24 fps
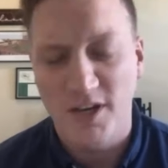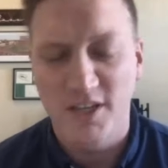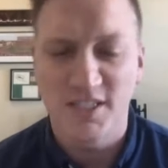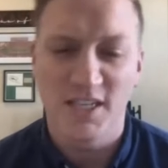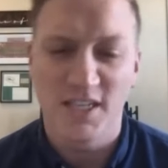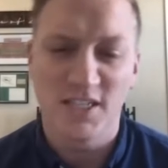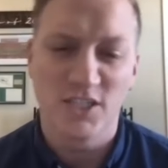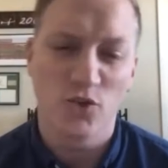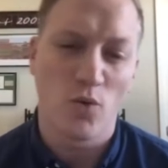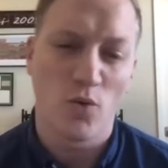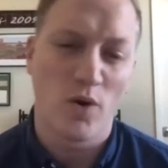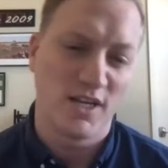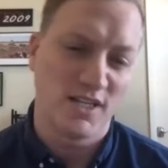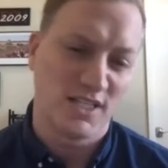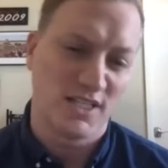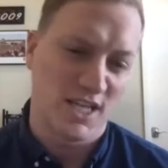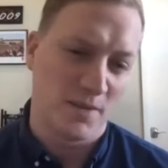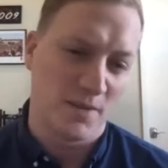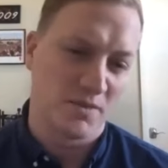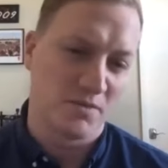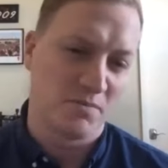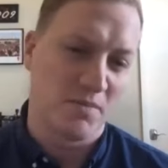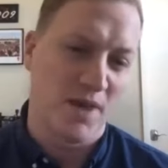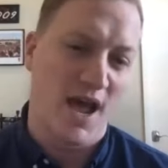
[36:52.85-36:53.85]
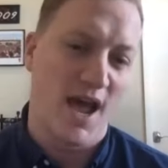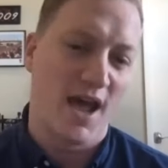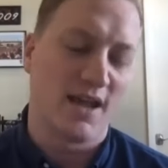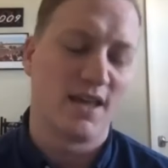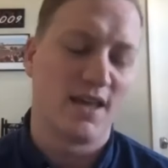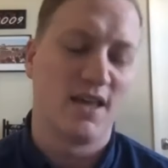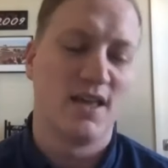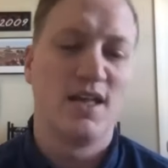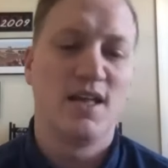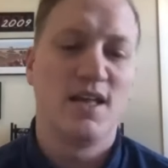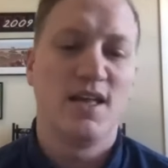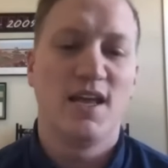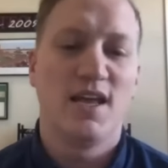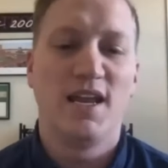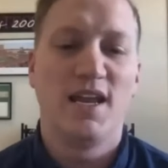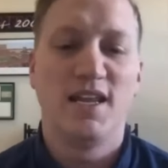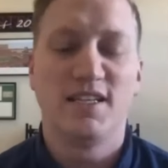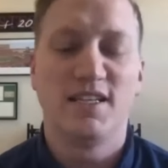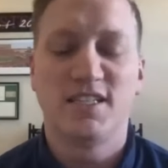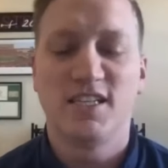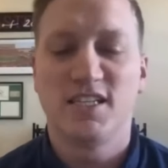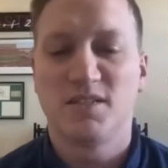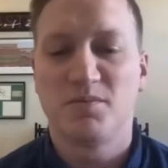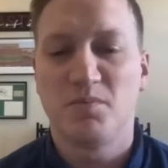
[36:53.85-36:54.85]
You're going to take 20 steps back
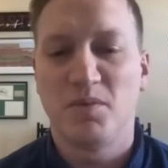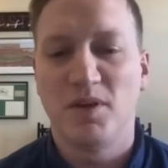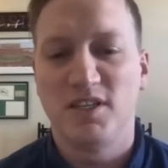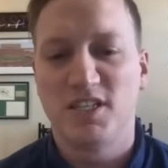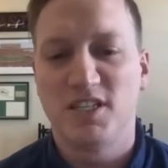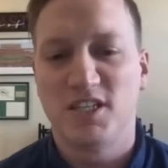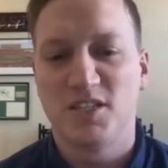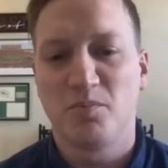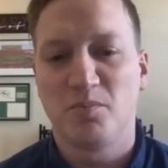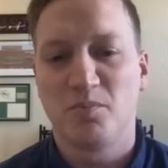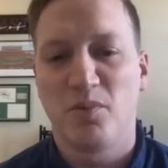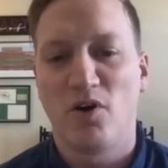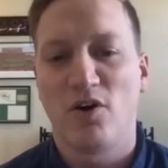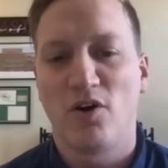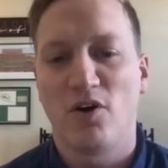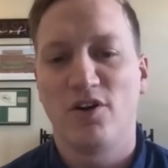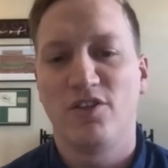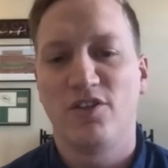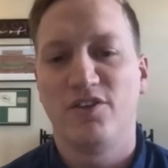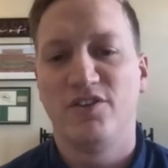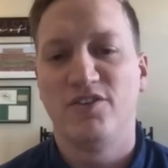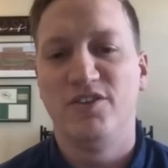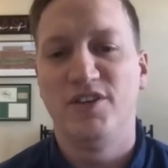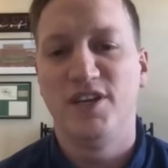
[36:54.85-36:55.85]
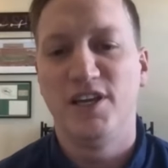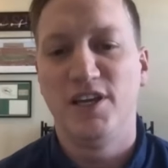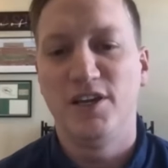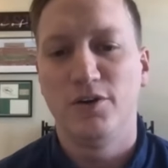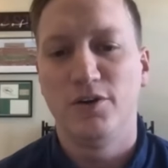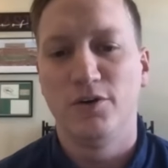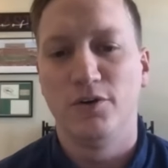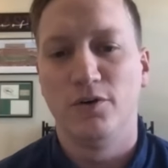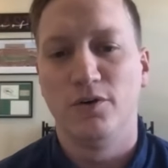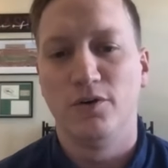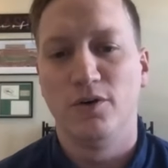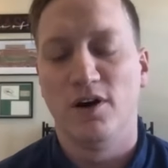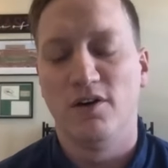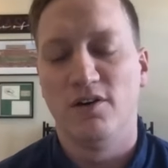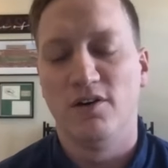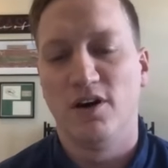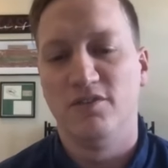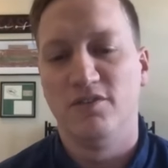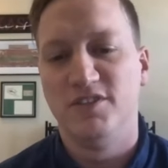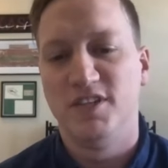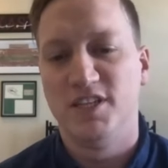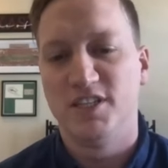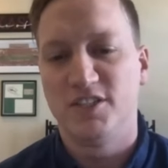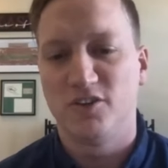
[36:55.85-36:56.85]
and it's just it's just part of the deal
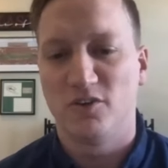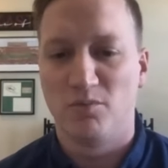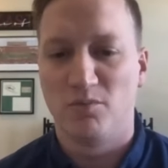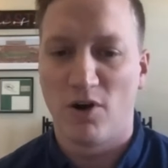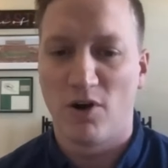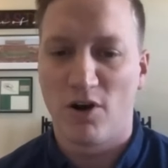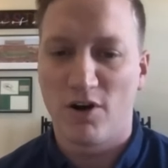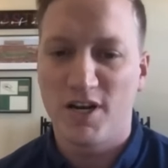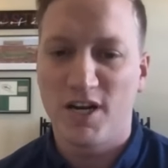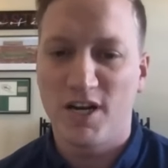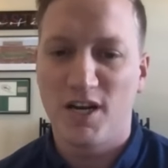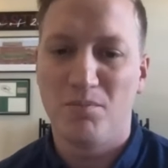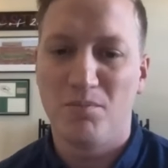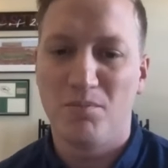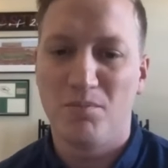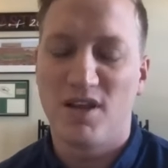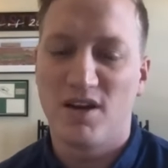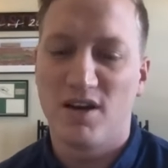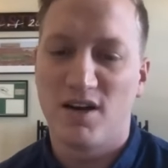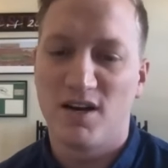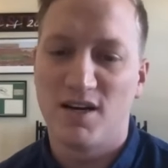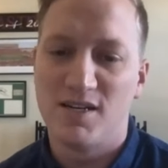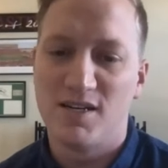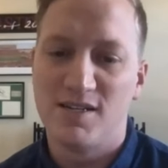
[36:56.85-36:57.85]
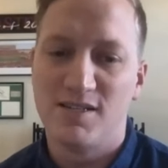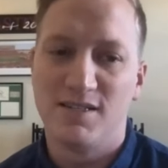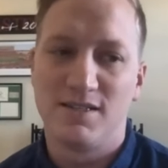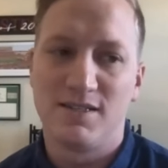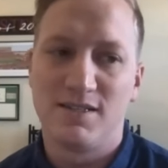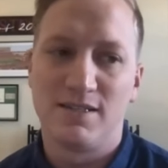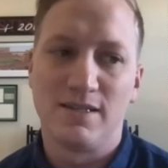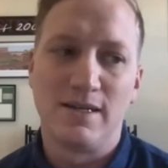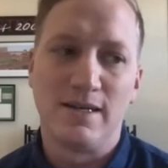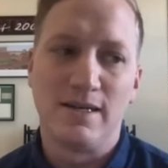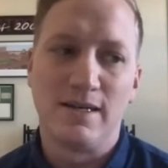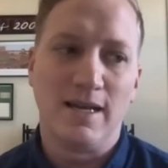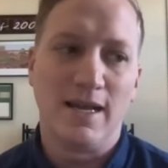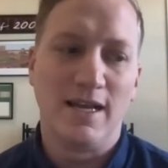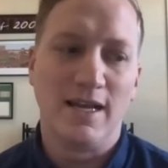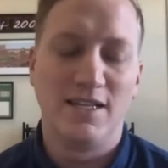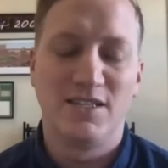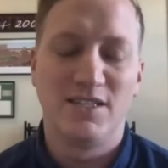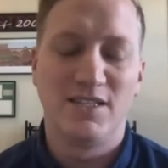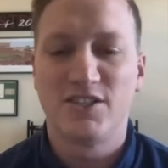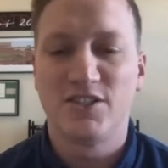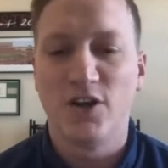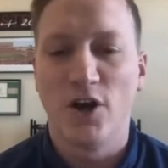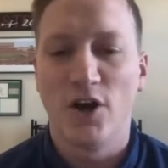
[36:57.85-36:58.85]
of, of digital marketing because
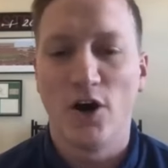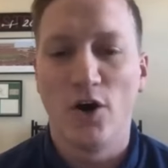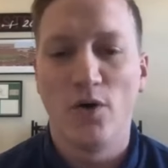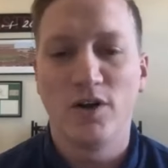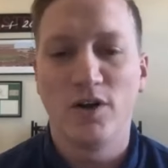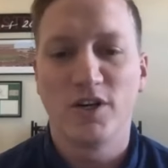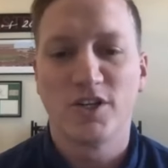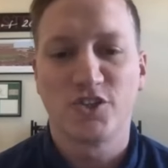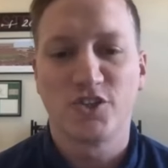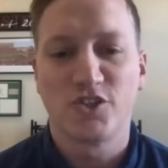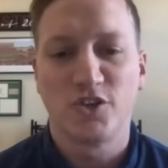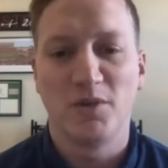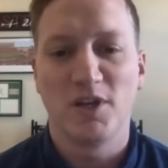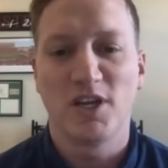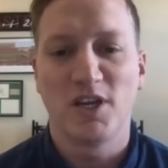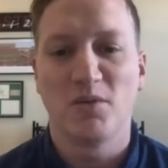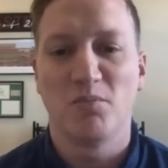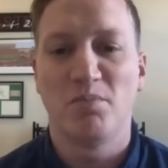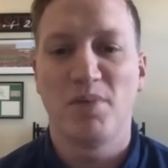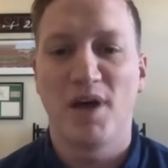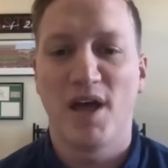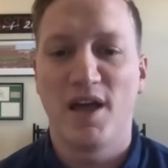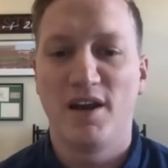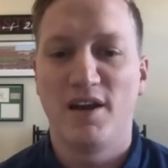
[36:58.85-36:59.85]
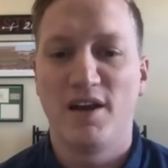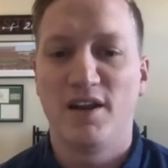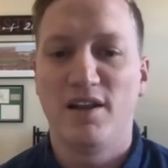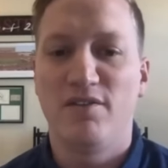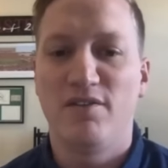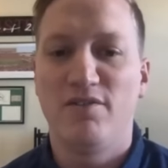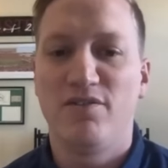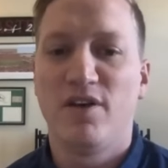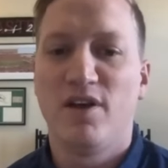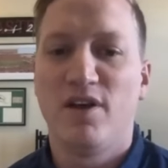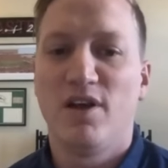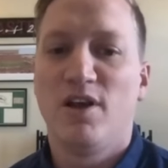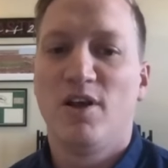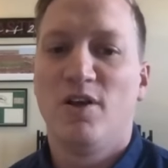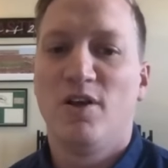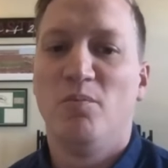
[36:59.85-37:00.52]
it's so extremely competitive